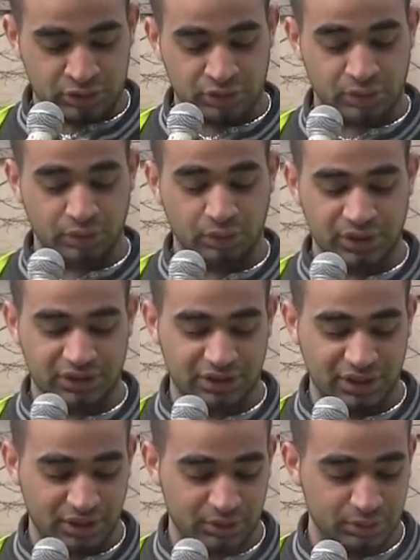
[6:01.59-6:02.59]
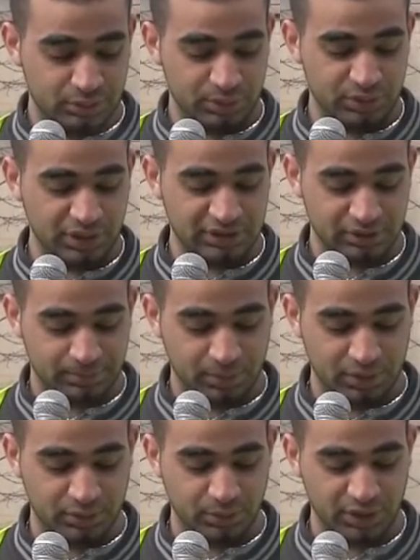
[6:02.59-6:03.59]
So no, Netanyahu, we do not
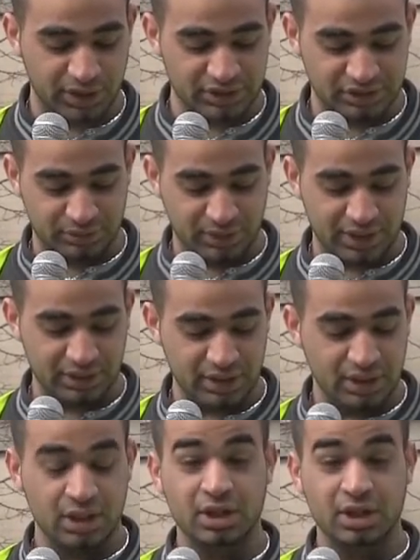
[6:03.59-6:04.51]
support your war against Iran.